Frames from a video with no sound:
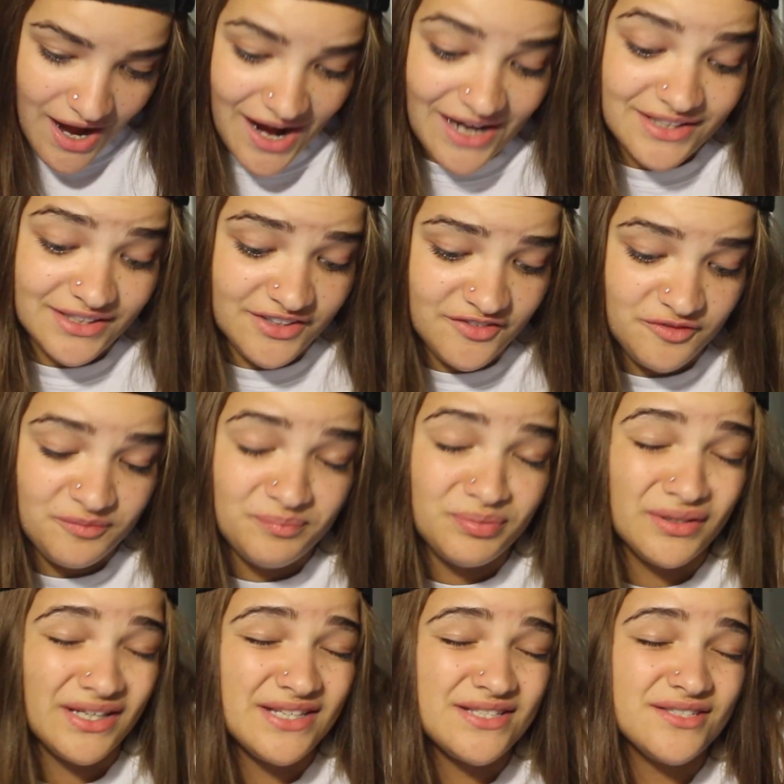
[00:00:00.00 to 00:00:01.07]
I leave
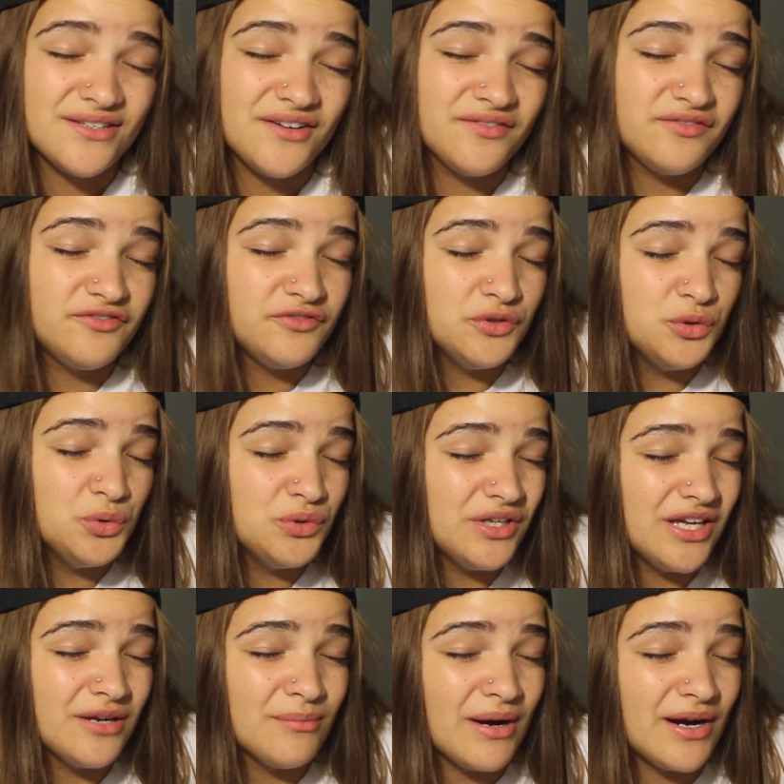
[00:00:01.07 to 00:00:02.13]
plates of food
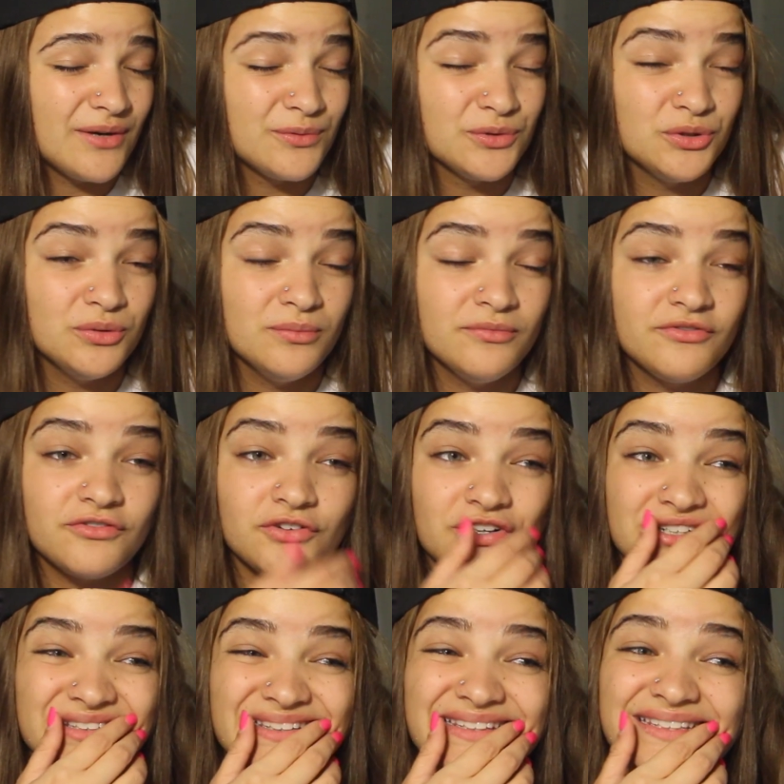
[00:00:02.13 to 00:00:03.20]
in my room for
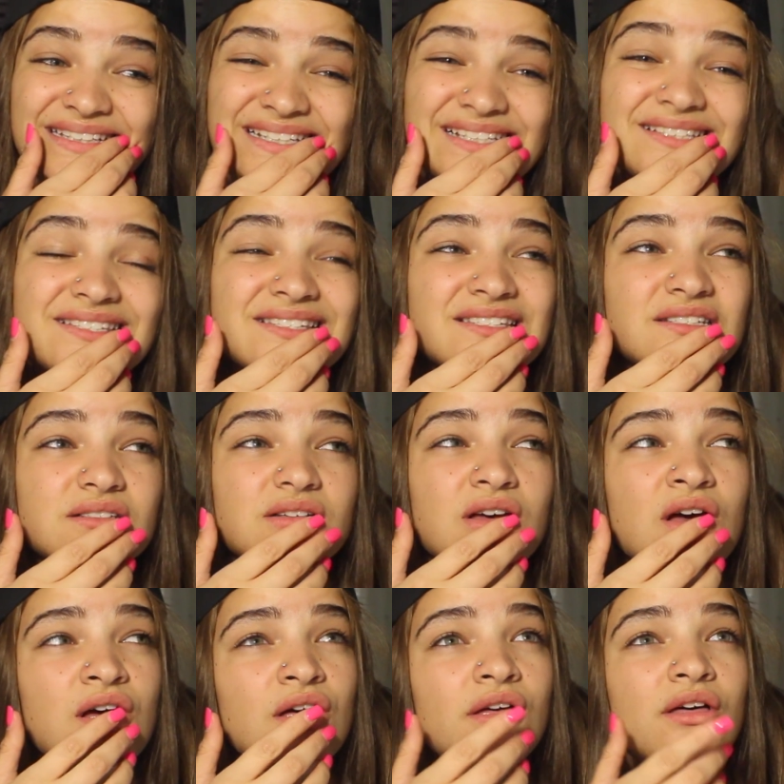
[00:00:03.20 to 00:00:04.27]
at least
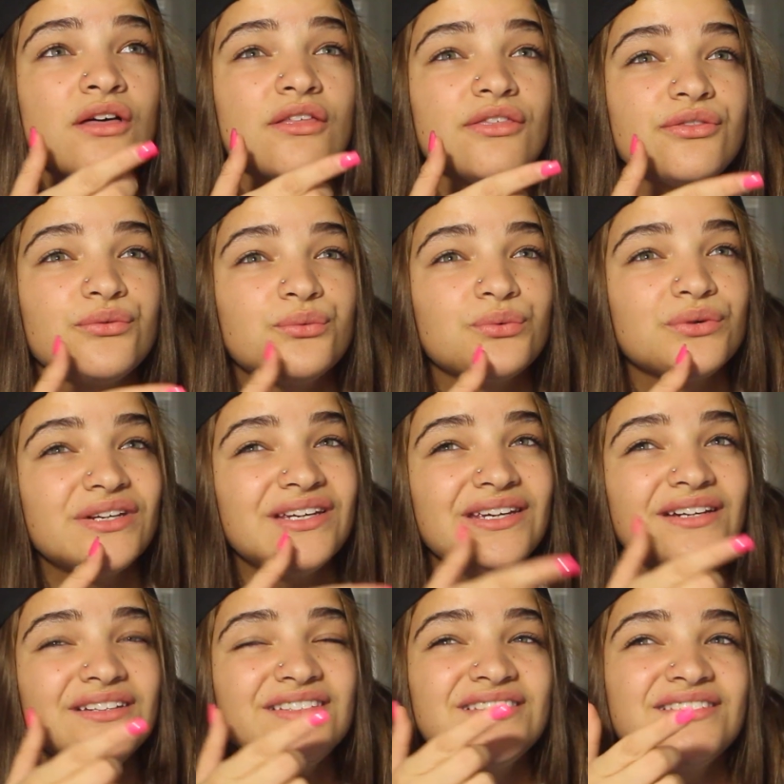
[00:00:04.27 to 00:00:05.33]
three
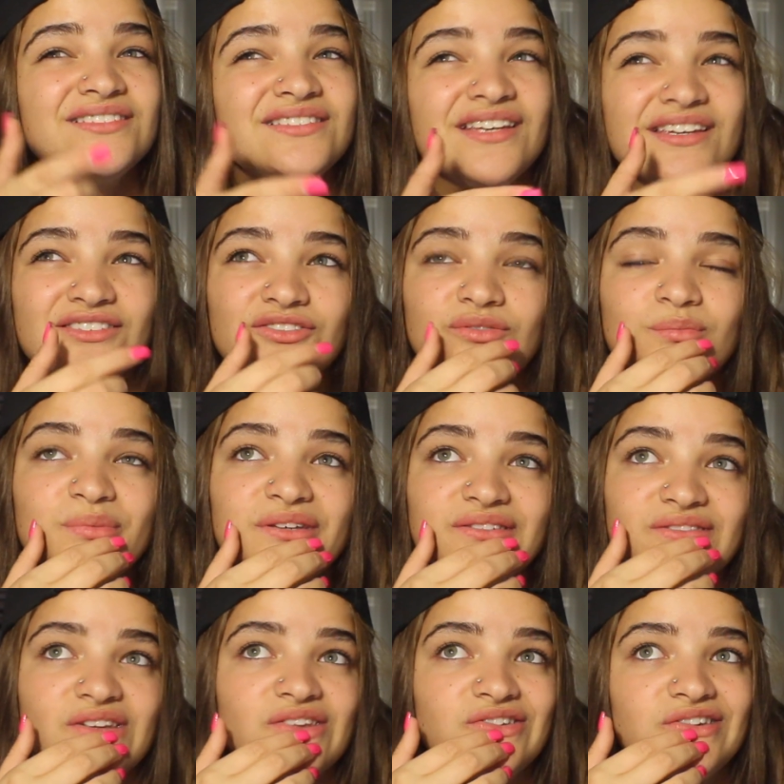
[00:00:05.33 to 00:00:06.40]
to six
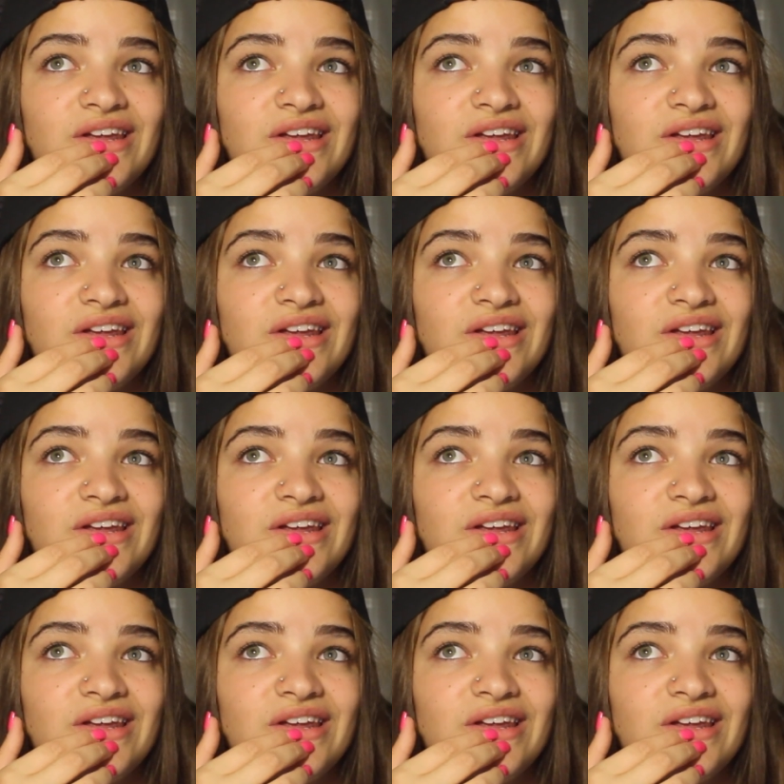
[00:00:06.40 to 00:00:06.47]
business